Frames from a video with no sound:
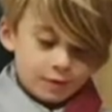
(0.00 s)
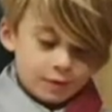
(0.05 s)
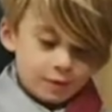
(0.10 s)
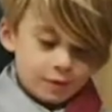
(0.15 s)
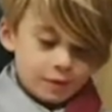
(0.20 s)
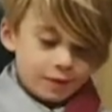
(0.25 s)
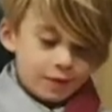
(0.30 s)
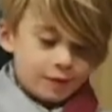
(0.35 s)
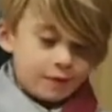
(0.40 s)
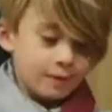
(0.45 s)

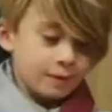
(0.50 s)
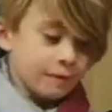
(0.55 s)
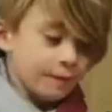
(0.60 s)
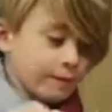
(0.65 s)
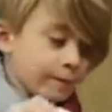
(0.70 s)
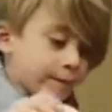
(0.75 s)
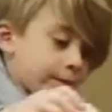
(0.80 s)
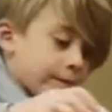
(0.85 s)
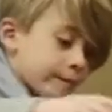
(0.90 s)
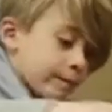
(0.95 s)
And this is
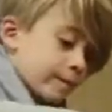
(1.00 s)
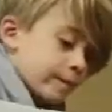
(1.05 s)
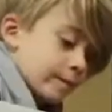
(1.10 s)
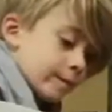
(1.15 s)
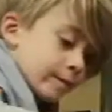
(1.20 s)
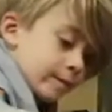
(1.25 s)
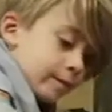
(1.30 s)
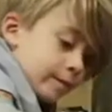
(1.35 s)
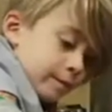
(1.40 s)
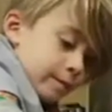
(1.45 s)
just
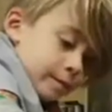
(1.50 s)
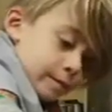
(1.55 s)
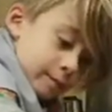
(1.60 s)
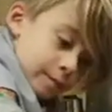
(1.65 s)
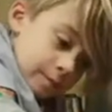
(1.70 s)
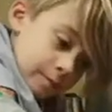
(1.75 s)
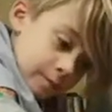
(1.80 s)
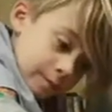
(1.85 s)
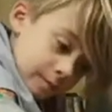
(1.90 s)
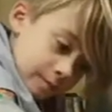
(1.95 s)

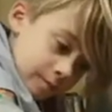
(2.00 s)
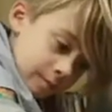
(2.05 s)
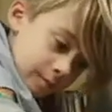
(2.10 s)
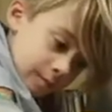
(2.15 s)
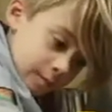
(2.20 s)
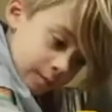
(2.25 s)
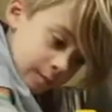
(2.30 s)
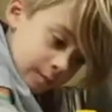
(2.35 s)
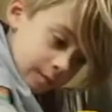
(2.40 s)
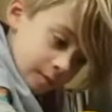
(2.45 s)
24
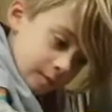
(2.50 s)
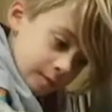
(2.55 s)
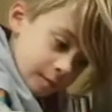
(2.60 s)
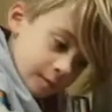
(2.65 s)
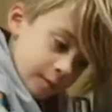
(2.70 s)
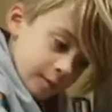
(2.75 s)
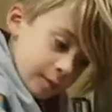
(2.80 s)
hours.